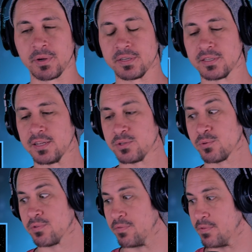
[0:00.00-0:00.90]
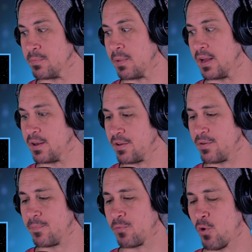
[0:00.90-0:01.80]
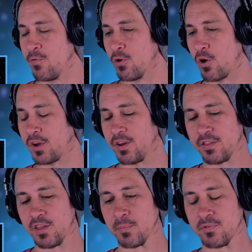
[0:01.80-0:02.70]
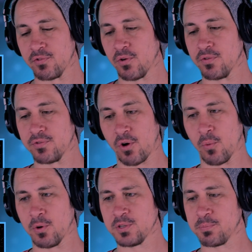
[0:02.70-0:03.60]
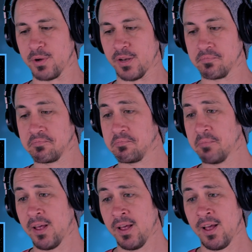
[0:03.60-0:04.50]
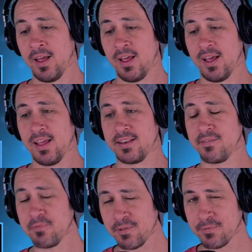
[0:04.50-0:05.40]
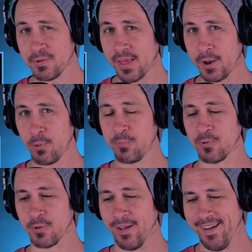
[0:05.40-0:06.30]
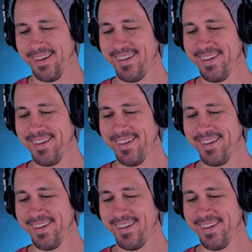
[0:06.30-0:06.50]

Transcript: because that's sort of the main overarching theme of Star Wars, but didn't really feel that hopeful.